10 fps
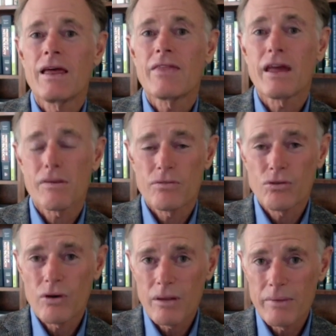Thanks for
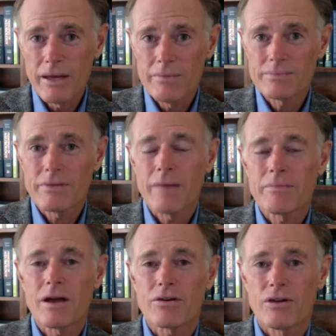joining me. I'm
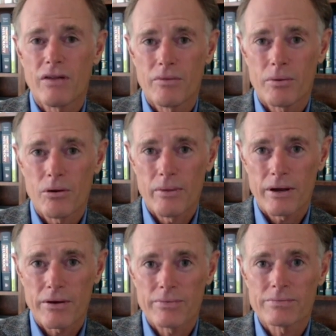Doctor David Perlmutter.